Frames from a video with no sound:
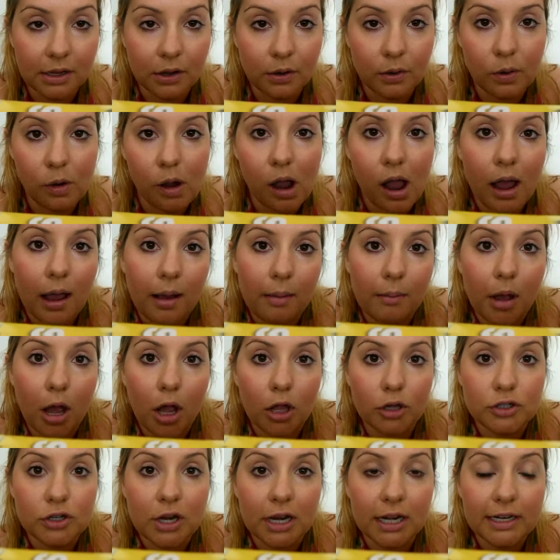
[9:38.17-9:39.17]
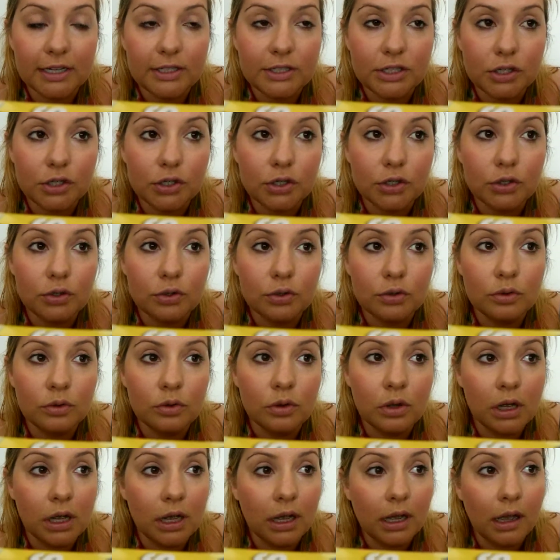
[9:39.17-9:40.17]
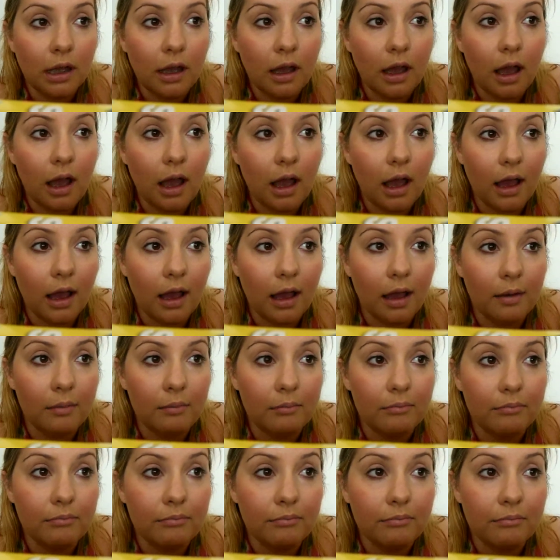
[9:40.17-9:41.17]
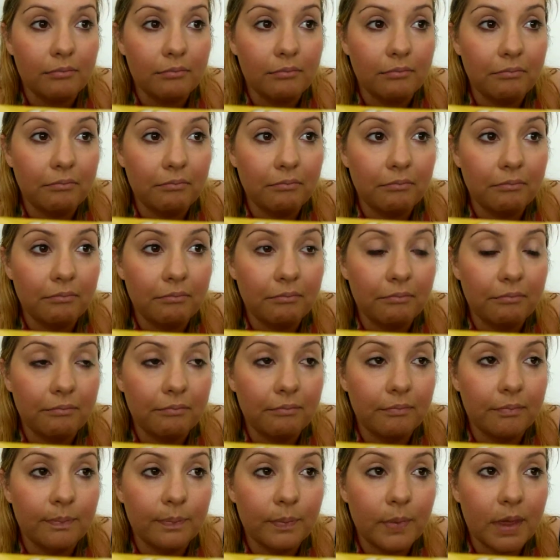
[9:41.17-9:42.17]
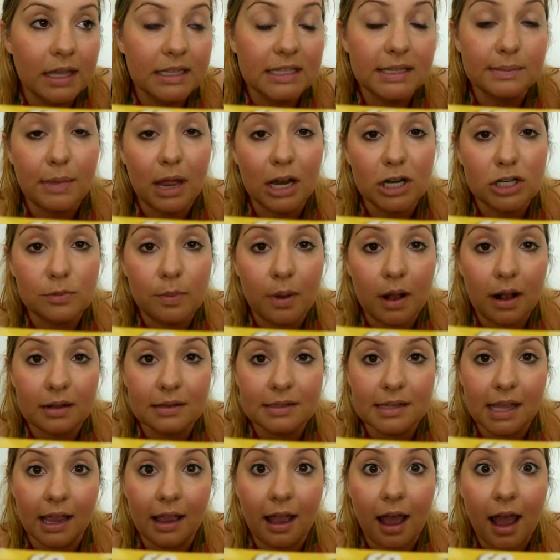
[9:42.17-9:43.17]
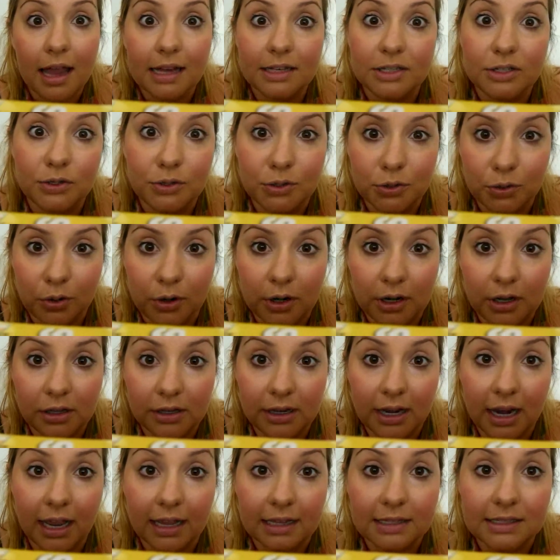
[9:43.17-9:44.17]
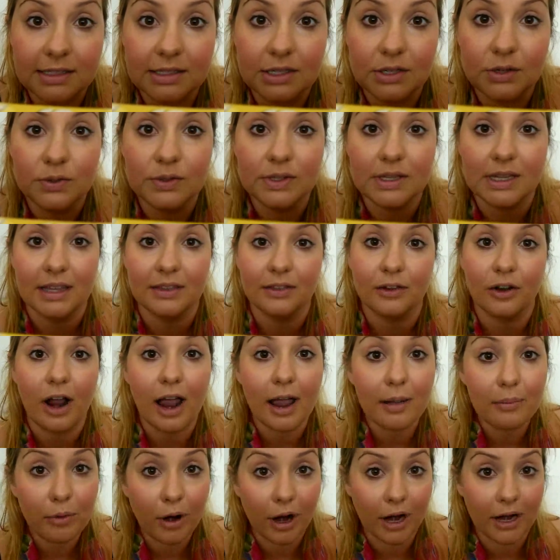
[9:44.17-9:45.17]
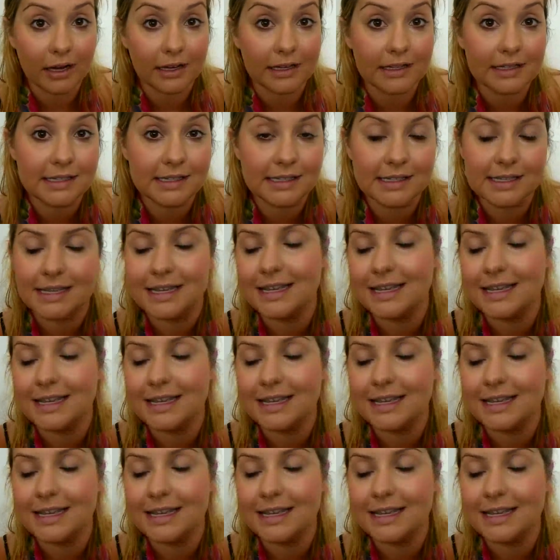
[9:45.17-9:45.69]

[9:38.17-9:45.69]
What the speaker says: So I'll try to do a Smashbox like eye tutorial next using their eye products.